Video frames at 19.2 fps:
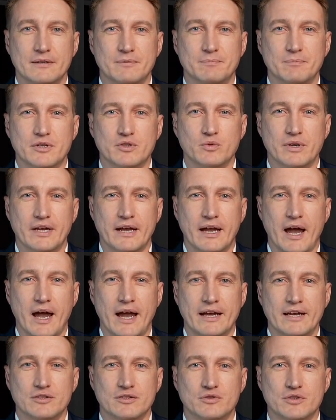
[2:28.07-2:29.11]
Between high
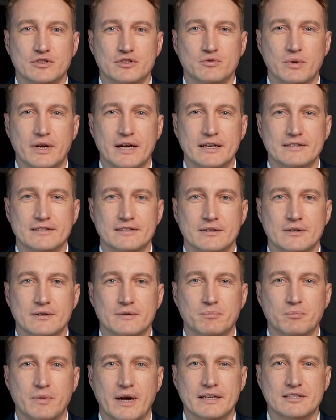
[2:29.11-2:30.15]
interest rates,
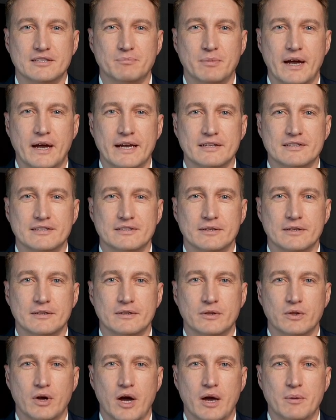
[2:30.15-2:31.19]
rent spikes,
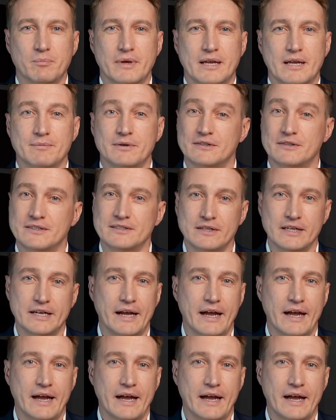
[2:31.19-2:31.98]
car payments,